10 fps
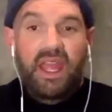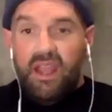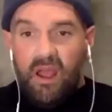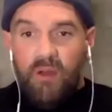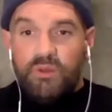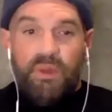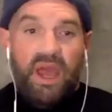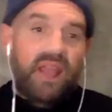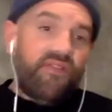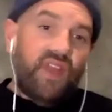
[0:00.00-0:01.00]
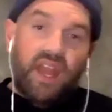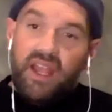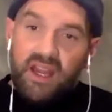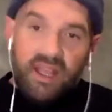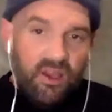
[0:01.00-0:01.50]
It comes back and then
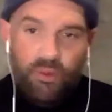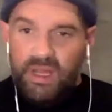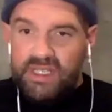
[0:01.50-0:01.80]
I got to kill